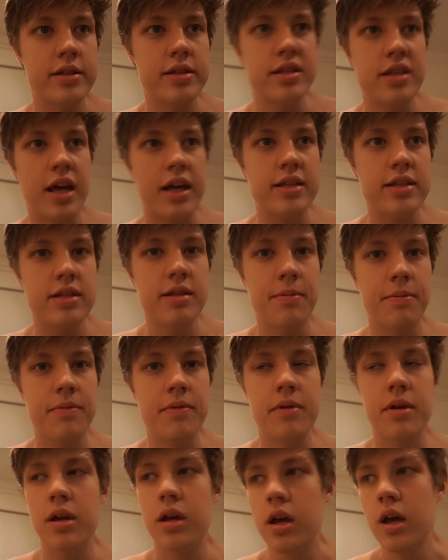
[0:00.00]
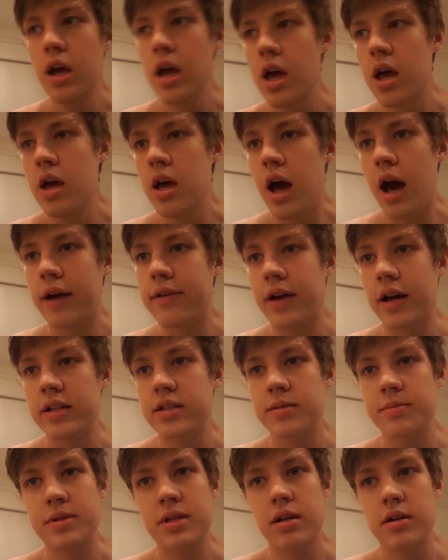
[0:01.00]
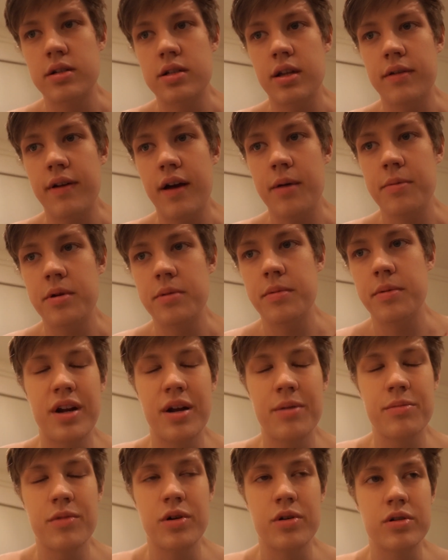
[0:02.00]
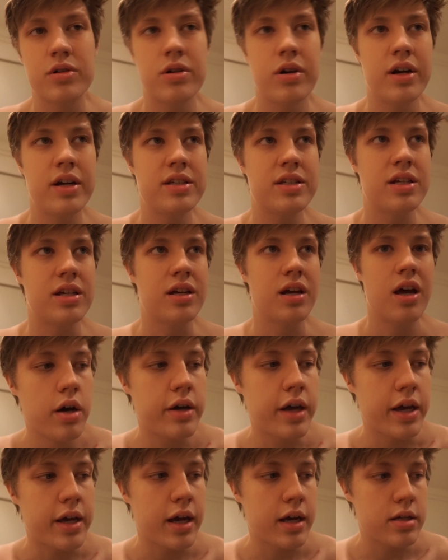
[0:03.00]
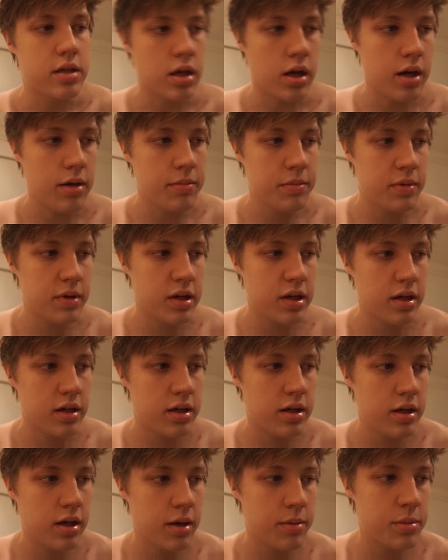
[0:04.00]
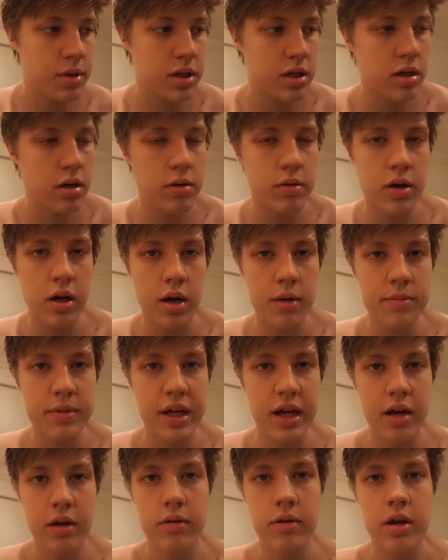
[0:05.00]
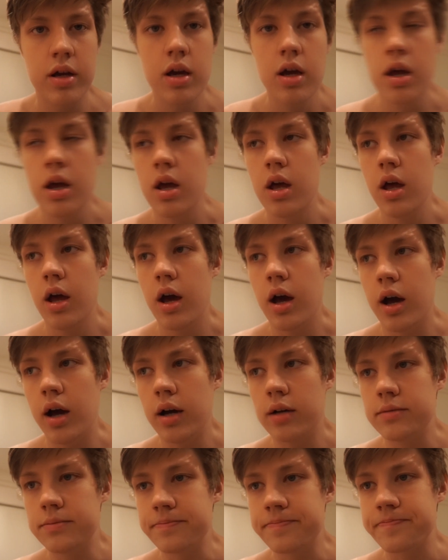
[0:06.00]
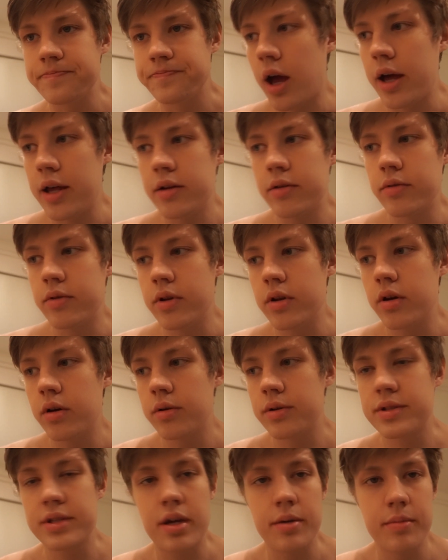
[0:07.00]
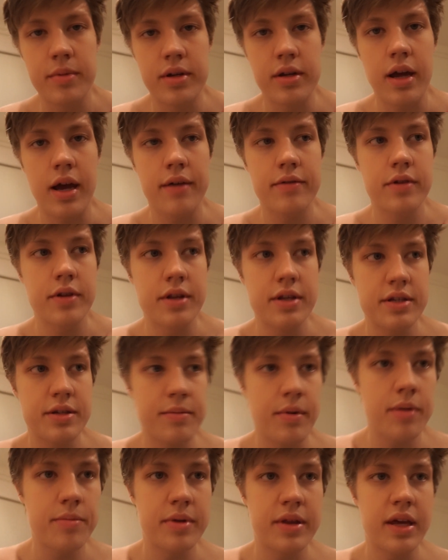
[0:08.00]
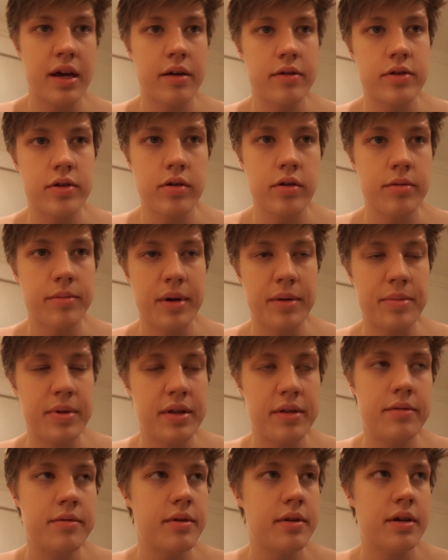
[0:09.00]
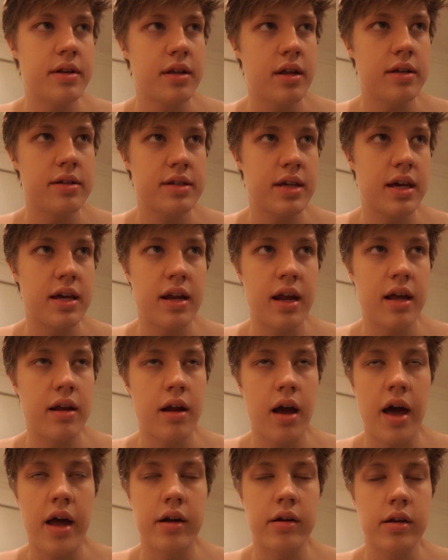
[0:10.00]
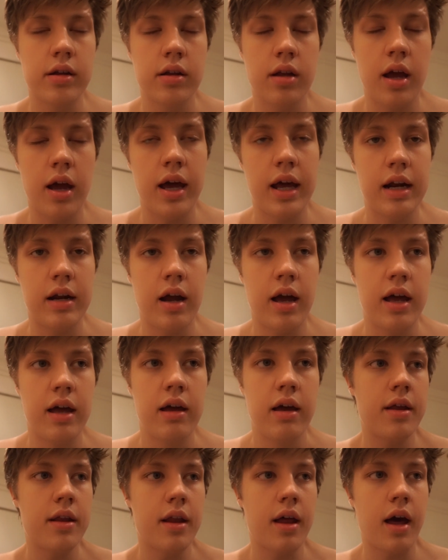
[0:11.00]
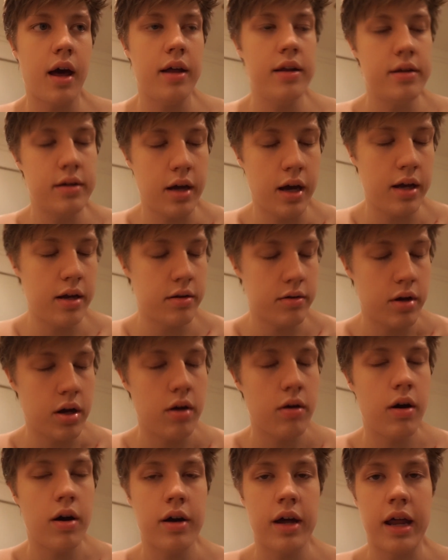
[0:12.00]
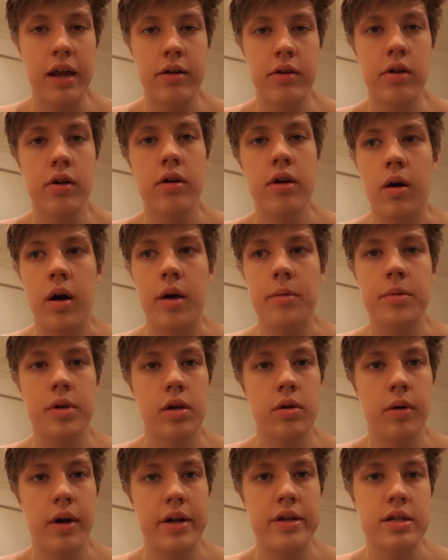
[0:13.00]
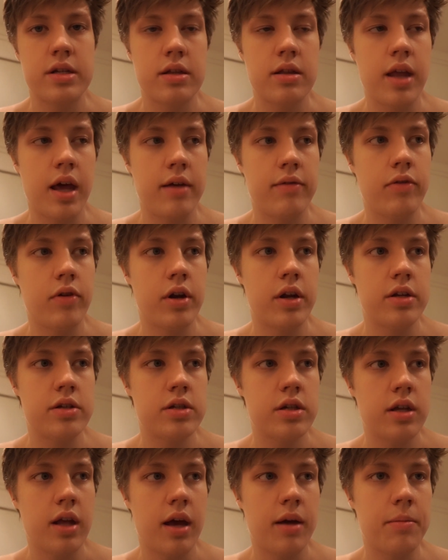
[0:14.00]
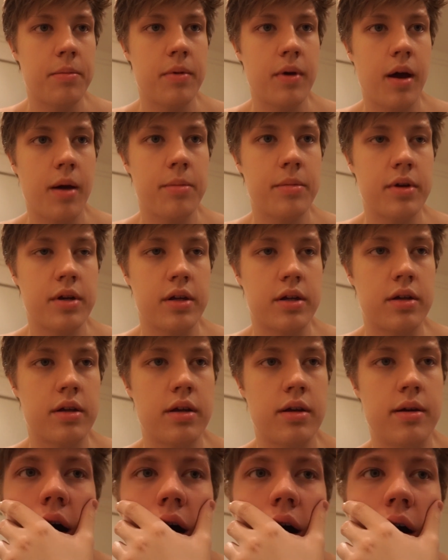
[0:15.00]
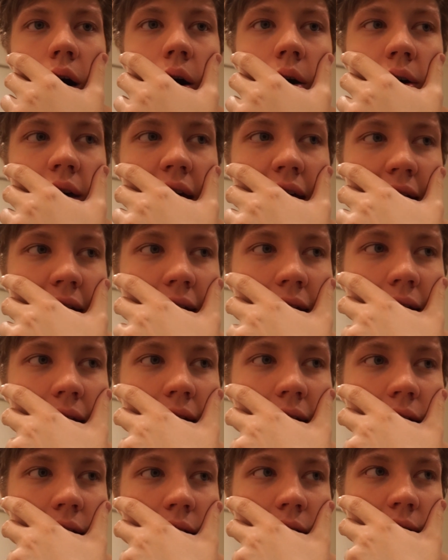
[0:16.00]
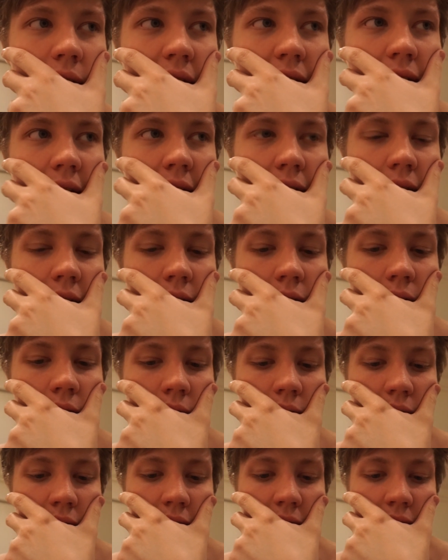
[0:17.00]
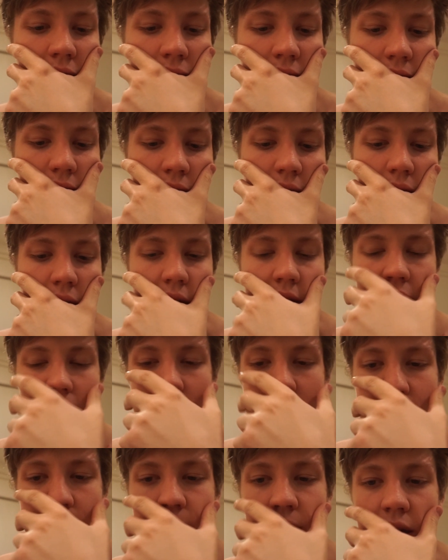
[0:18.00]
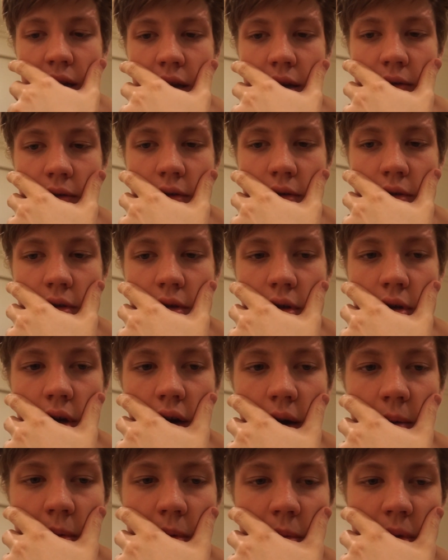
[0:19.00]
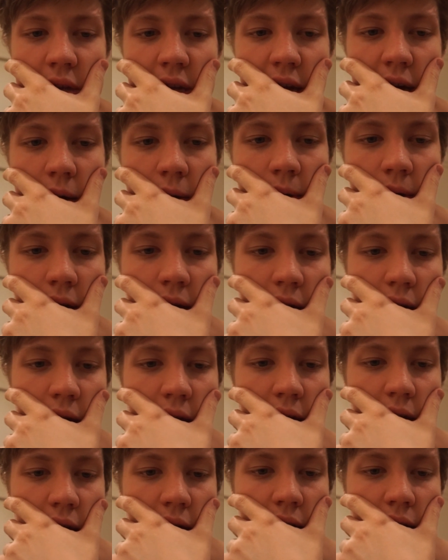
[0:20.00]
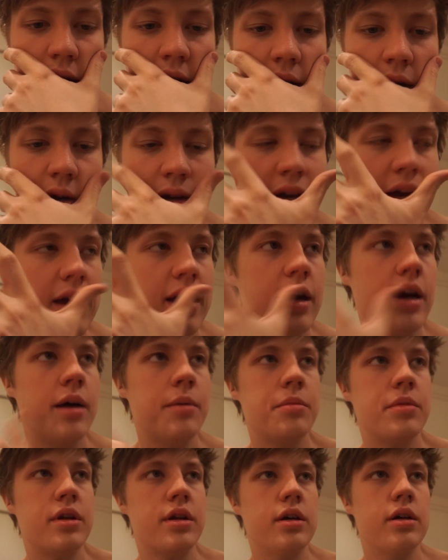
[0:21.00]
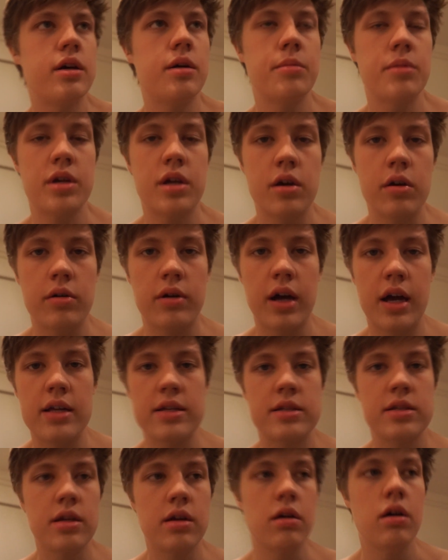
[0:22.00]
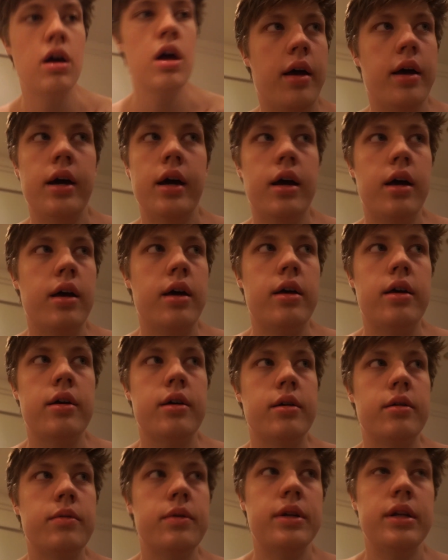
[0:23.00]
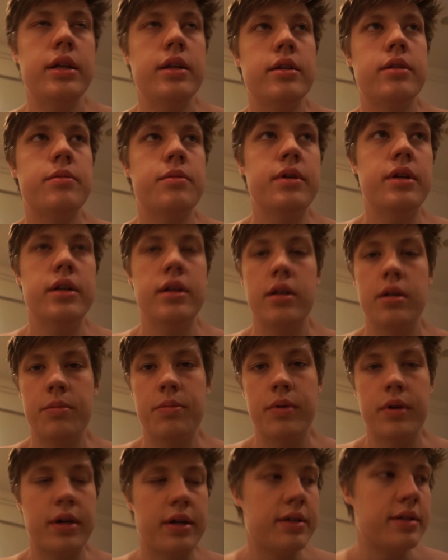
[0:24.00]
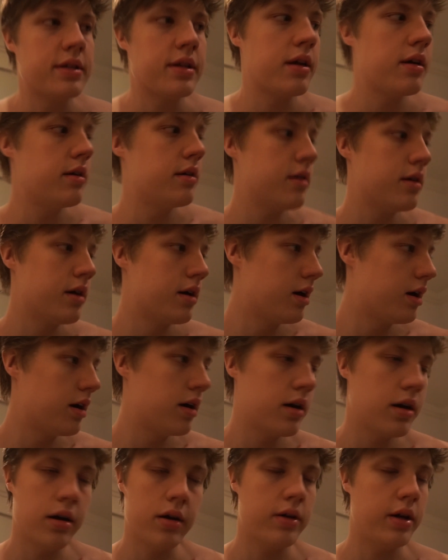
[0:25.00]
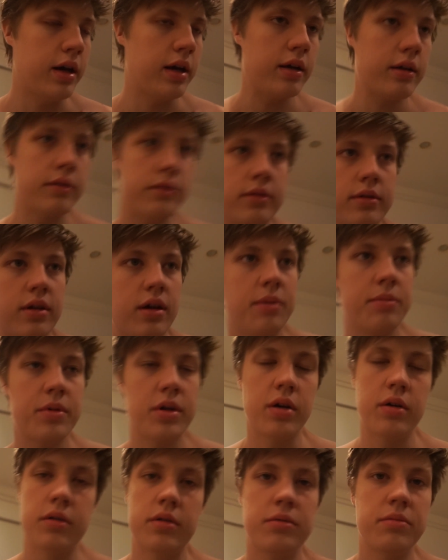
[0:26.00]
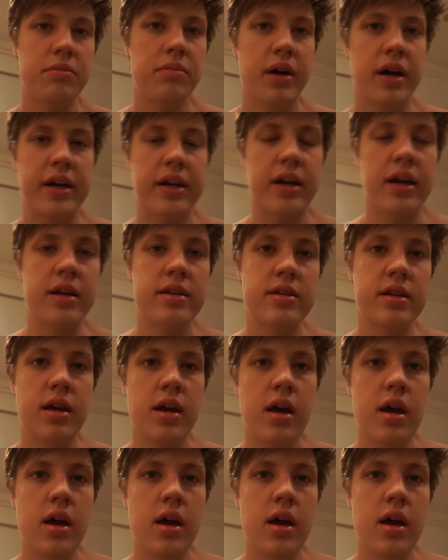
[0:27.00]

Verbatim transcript: I, that's the, I've had some scary stuff happen to me and I'm going crazy. Okay guys, so I'm gonna, I'm gonna go calm down. Um, I don't know what's coming after this. It might be the outro. It might be a skit. I don't. I don't. I don't. It, I do. I don't know. I don't know. I'm gonna go watch that footage. I, am gonna. Get, okay. Okay. Okay. Thank you, buddy, for calming me down. Uh, okay. I'm gonna. I'm gonna go, guys. So we need. We need a priest. Okay. I'm going. Bye, guys.